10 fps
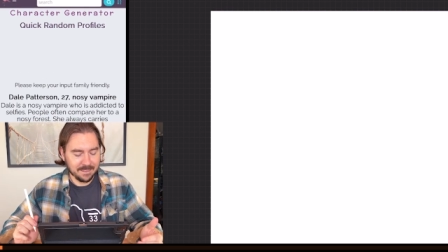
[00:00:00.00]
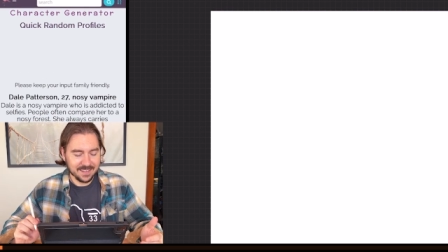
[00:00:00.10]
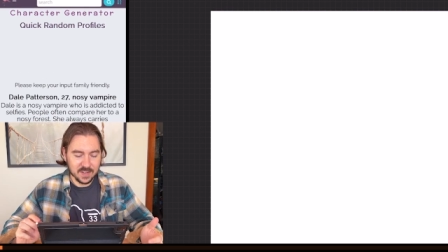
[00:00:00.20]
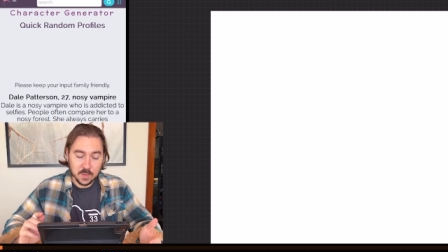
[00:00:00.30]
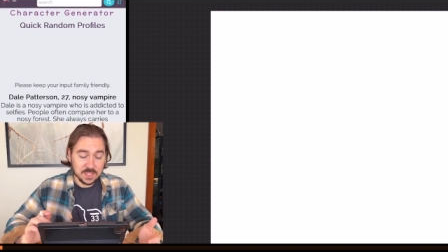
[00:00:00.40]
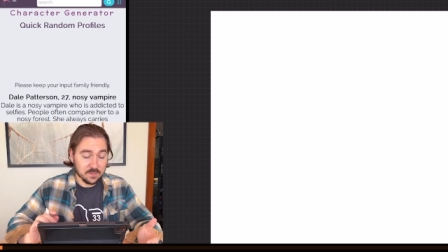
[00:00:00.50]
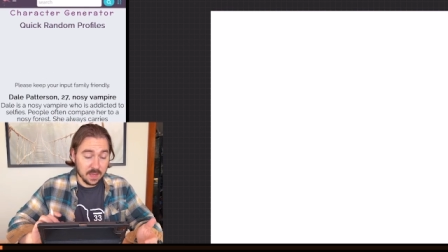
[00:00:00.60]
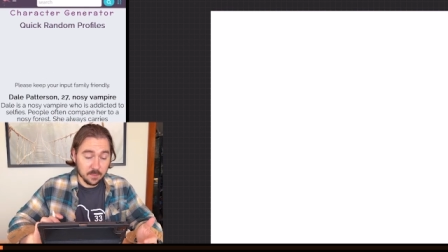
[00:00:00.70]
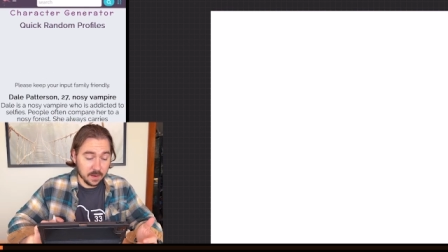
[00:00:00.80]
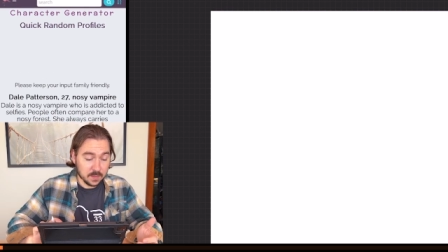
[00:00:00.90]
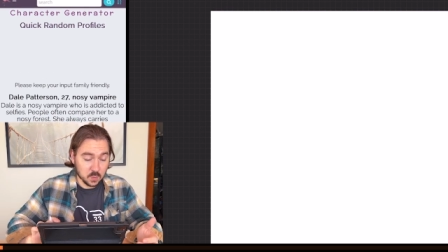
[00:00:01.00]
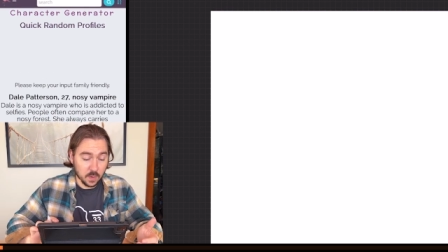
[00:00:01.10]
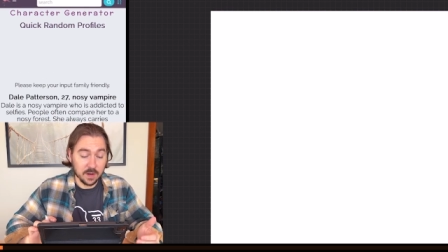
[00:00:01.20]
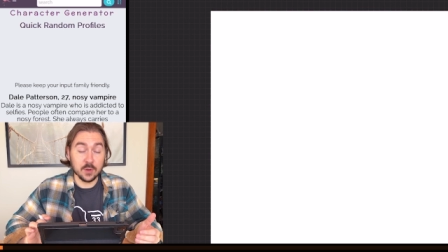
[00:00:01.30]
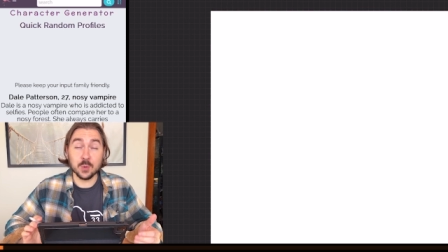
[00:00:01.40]
Nosy vampire is
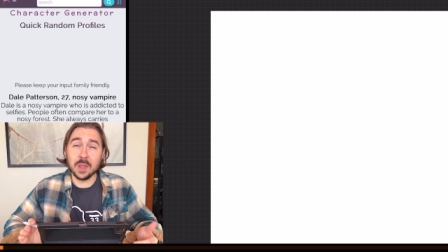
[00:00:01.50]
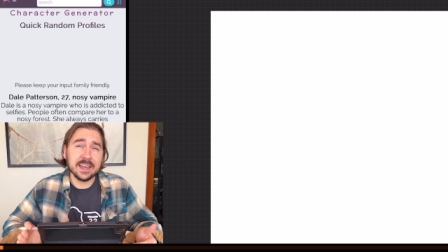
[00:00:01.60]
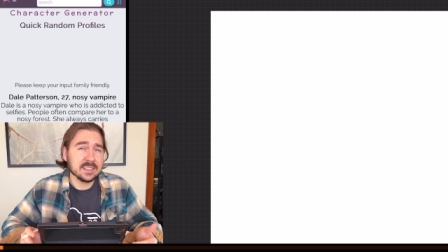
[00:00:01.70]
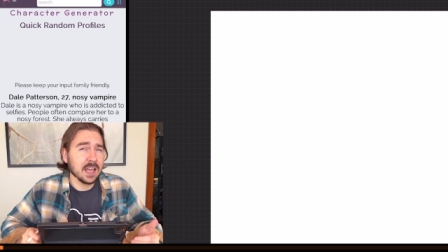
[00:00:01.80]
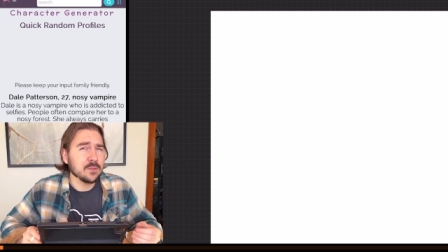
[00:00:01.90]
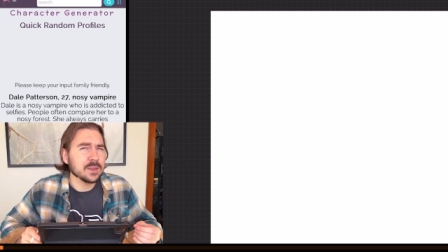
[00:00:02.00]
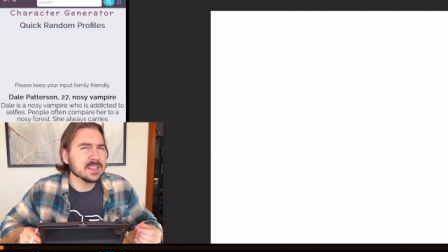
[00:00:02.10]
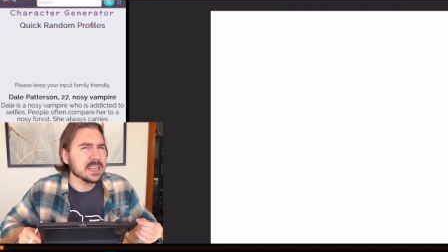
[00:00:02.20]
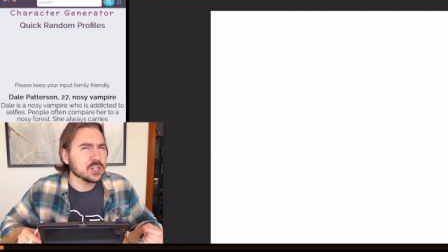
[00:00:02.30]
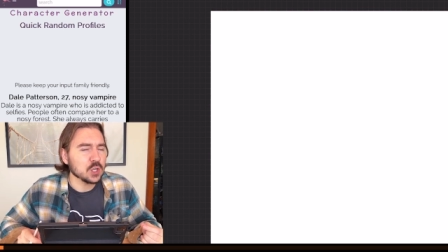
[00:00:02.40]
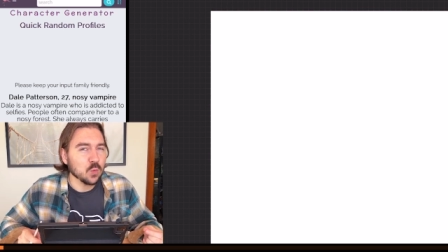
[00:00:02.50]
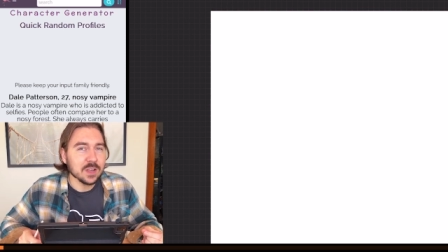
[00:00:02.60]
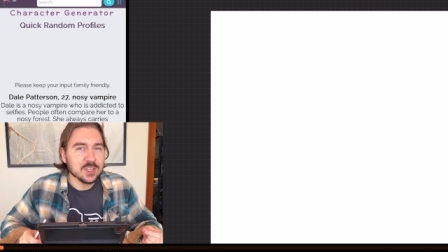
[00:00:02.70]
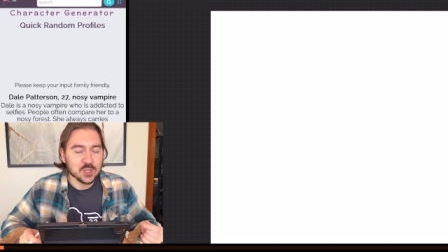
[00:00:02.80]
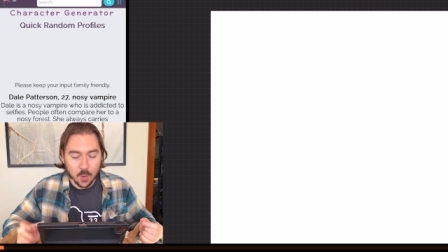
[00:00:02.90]
weird, who likes selfies, and she
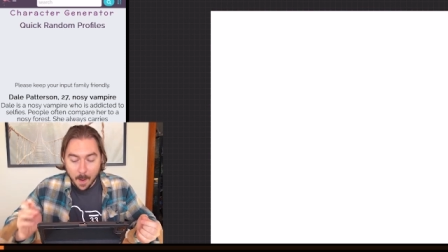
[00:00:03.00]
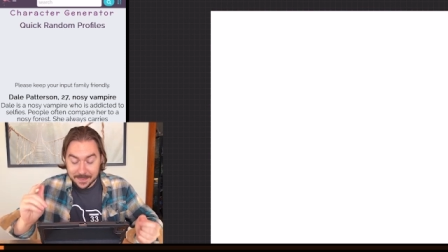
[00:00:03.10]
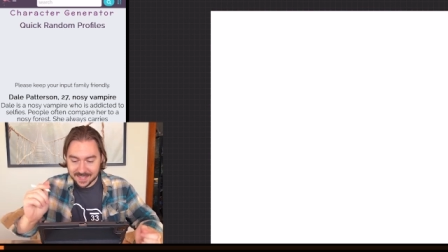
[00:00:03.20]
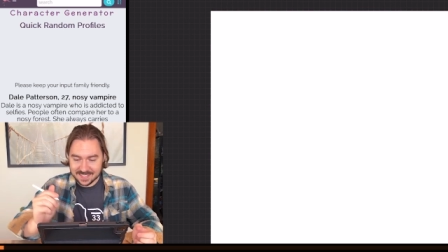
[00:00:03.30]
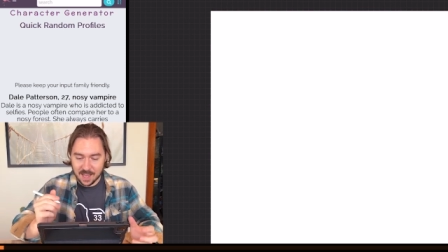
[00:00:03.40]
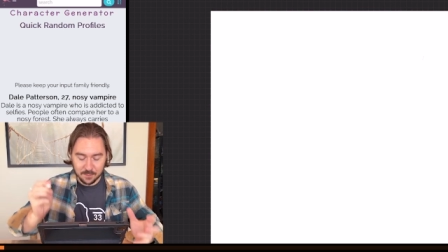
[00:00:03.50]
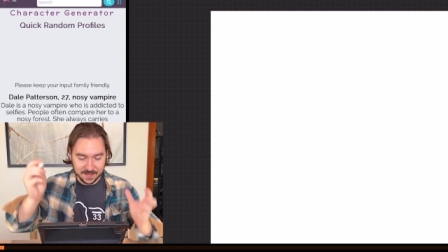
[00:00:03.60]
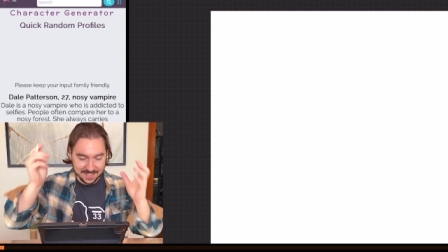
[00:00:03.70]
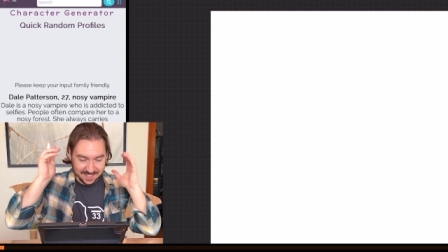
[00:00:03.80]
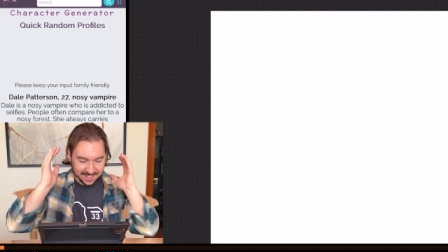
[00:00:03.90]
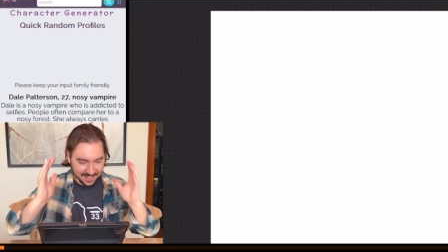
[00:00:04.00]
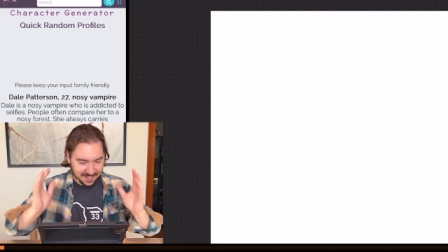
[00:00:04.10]
wouldn't show up in the selfies.